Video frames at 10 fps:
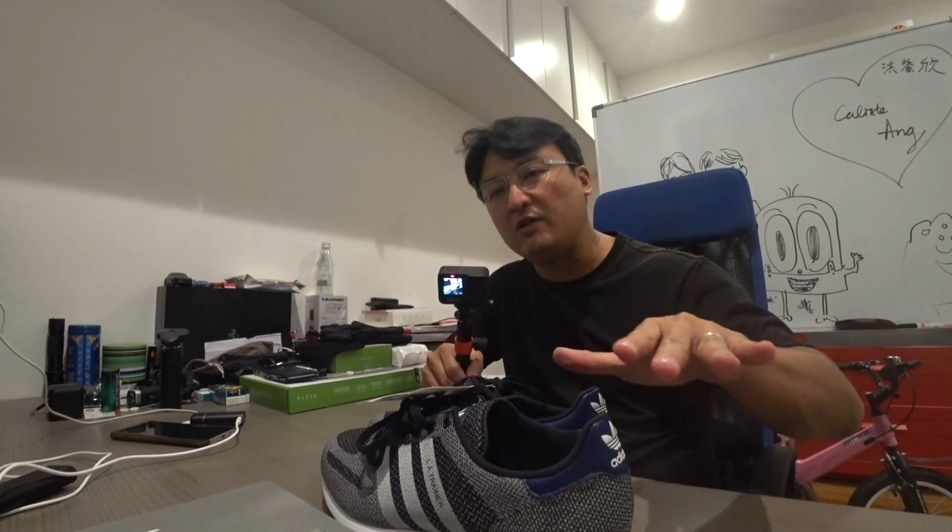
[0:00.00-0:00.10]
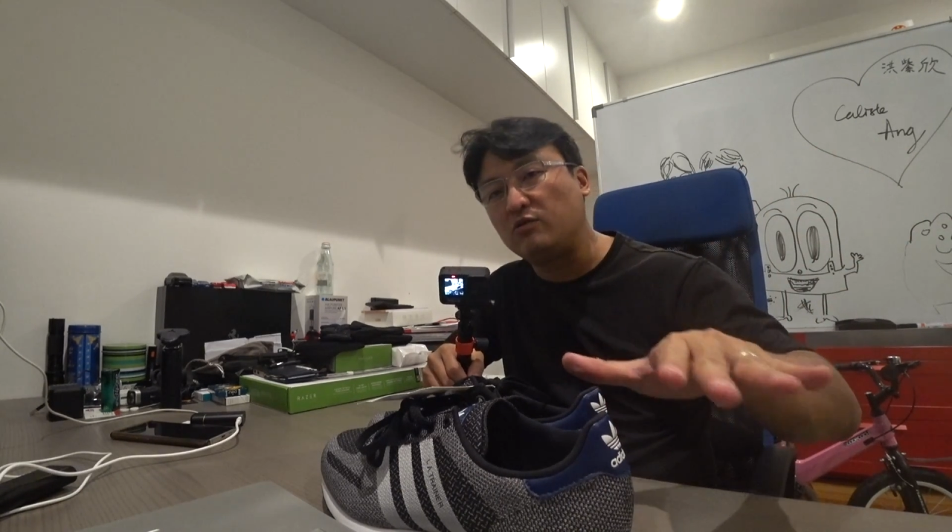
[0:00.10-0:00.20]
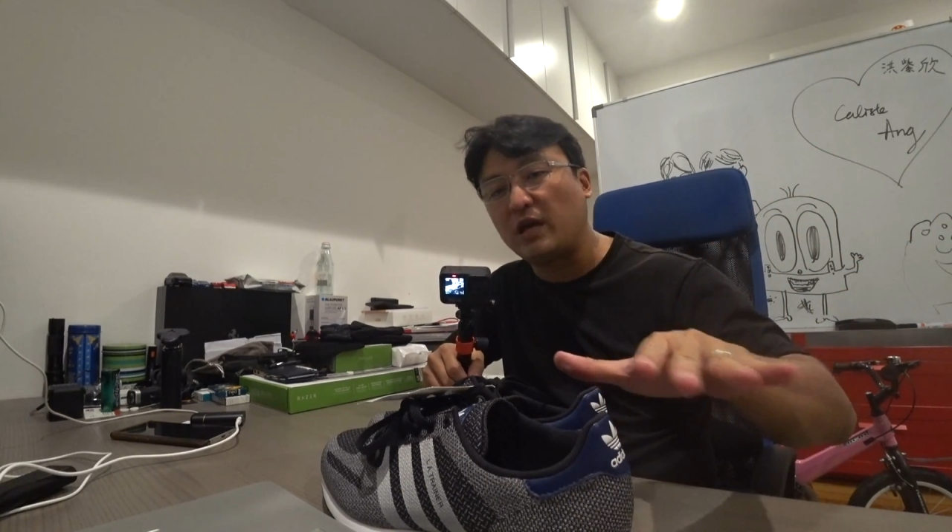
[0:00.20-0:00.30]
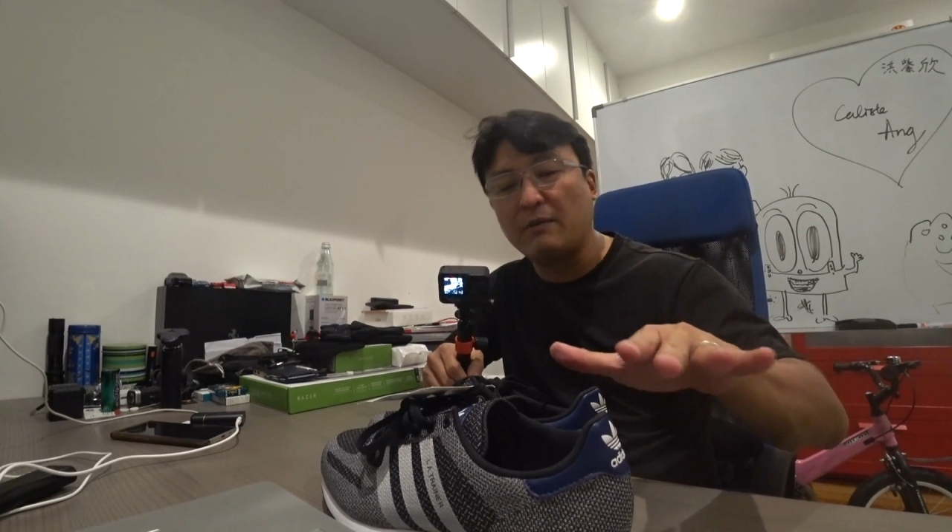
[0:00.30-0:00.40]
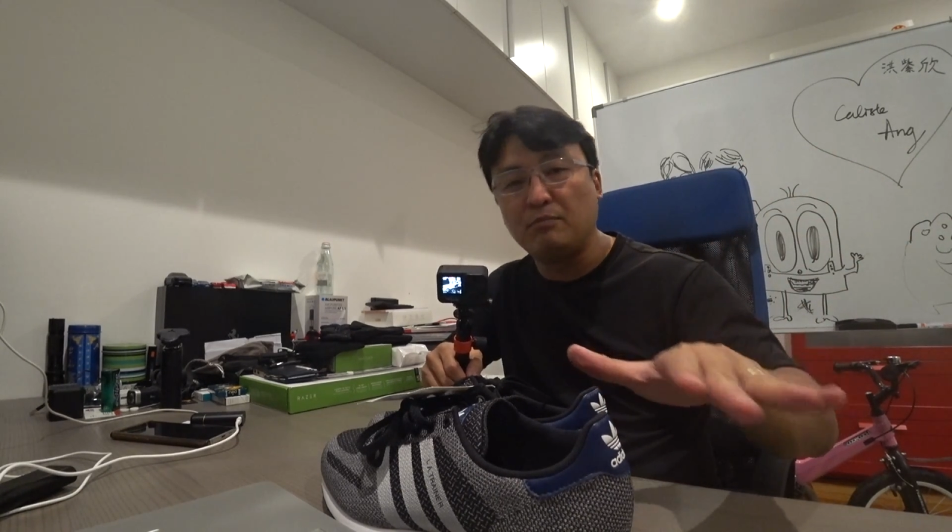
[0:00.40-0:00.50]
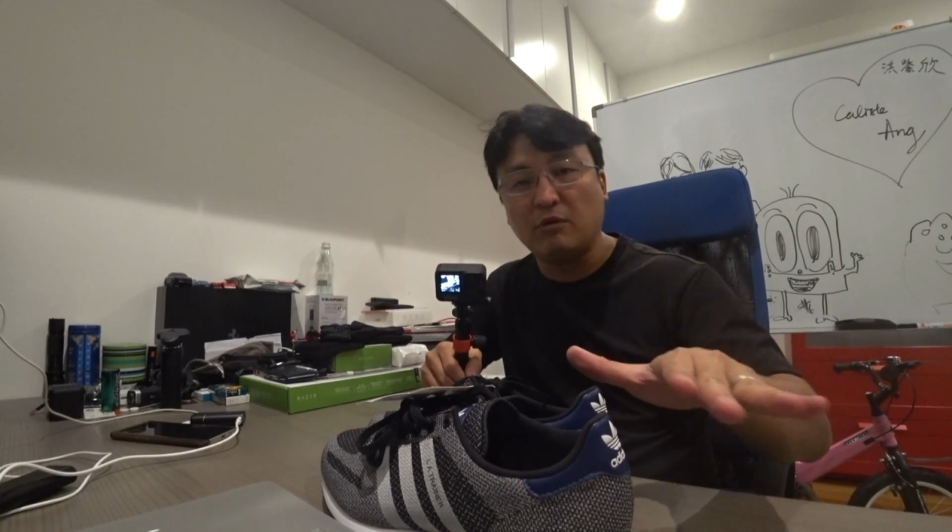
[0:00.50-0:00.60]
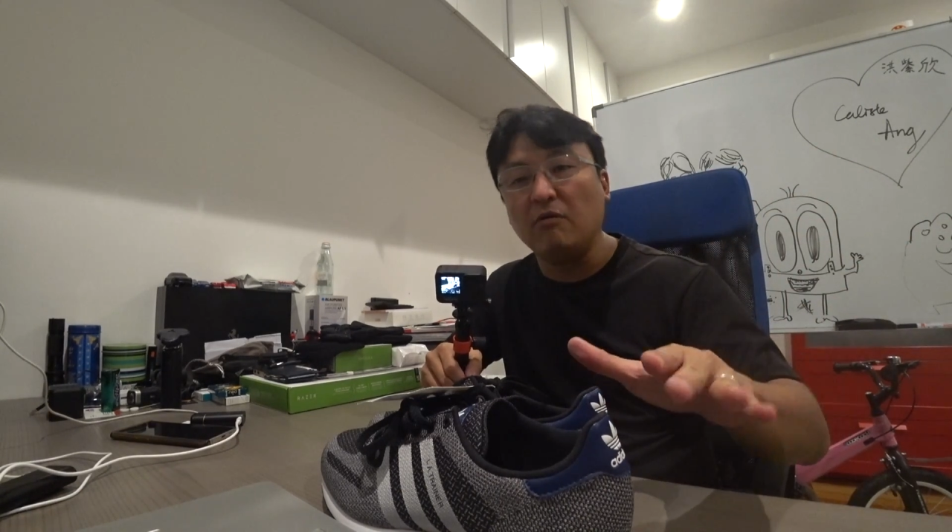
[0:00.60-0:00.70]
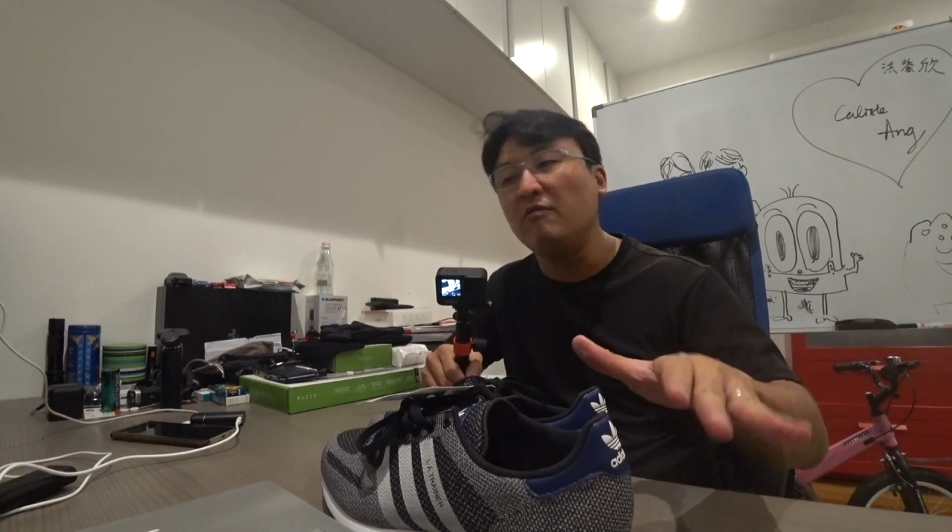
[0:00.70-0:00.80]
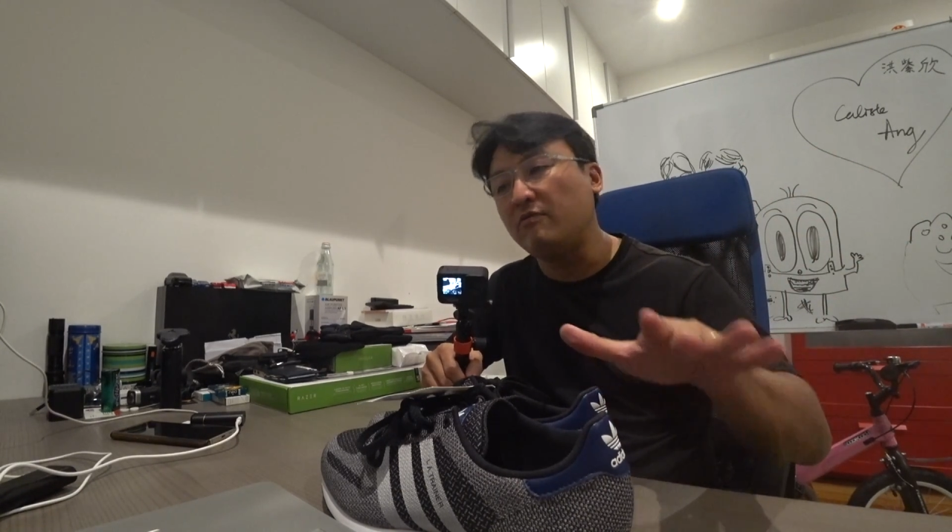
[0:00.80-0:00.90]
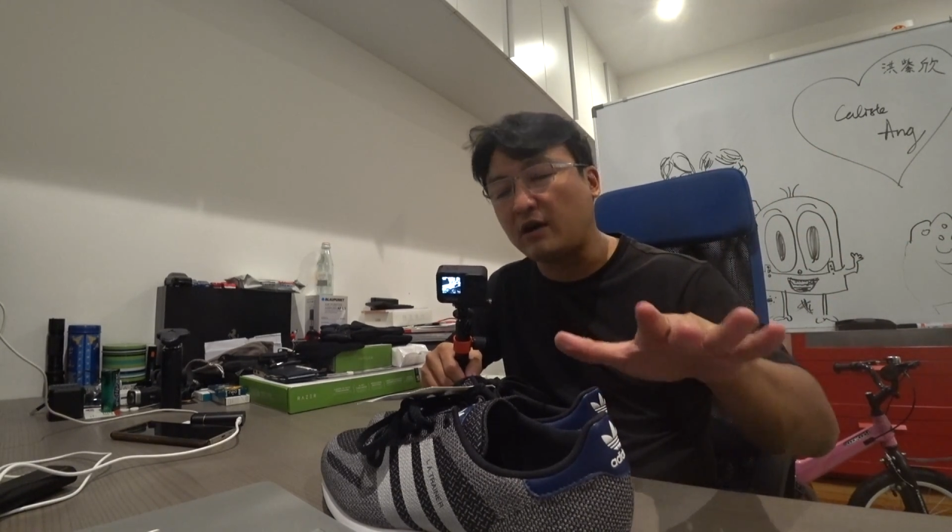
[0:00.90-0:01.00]
to get, bro.
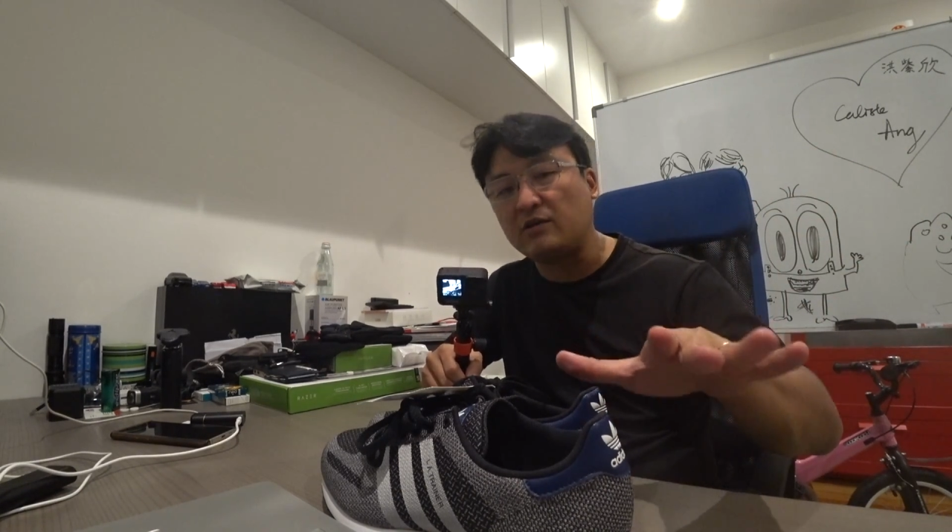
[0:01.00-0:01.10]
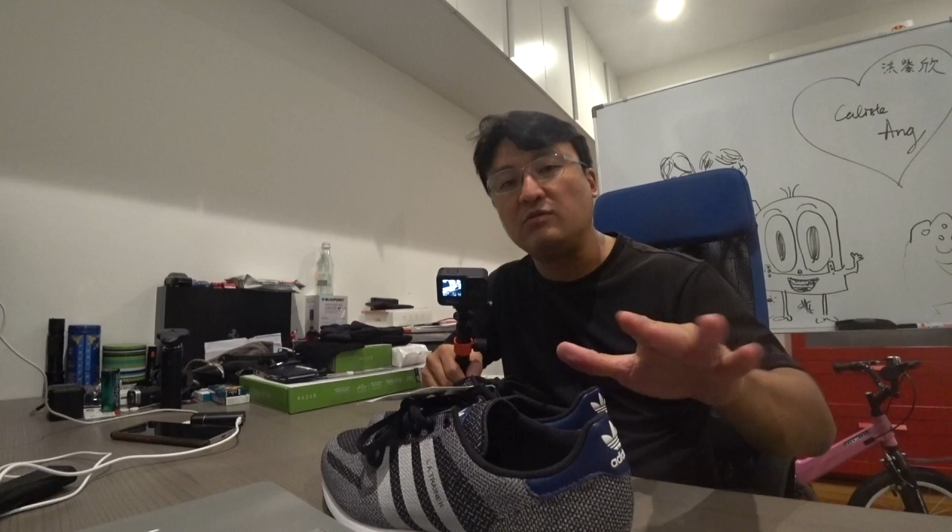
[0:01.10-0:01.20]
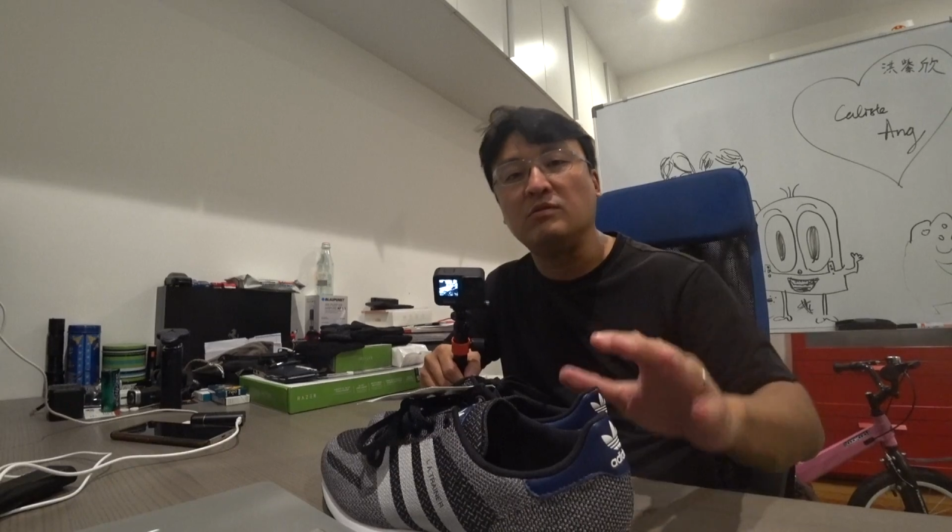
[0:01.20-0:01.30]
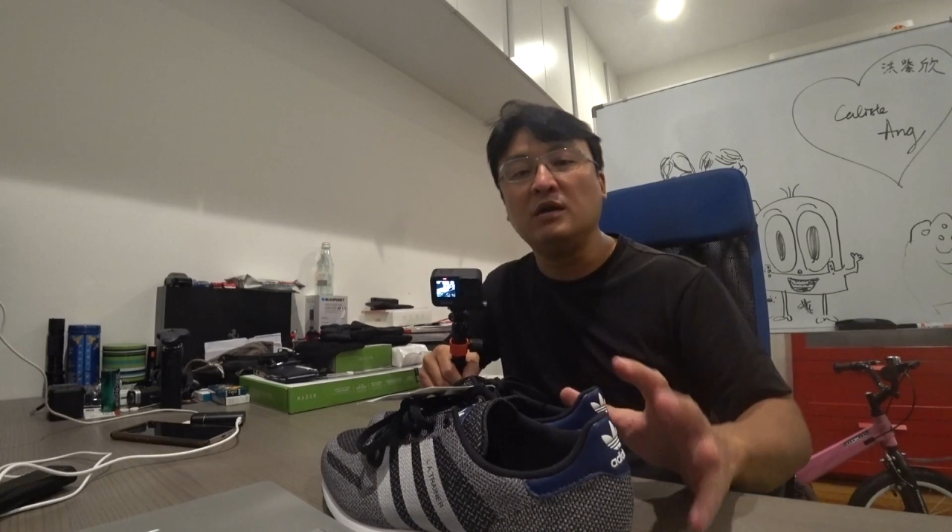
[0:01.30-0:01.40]
Fuck you.